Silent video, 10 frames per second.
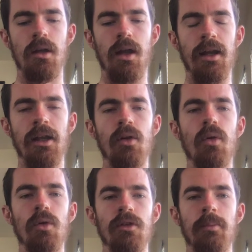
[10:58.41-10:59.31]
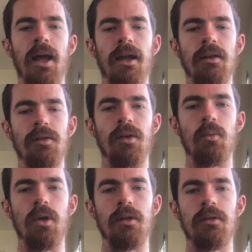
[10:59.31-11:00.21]
and it can hold us back in some
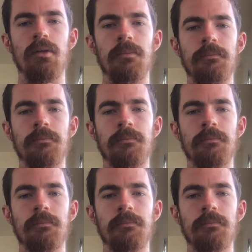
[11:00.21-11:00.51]
ways.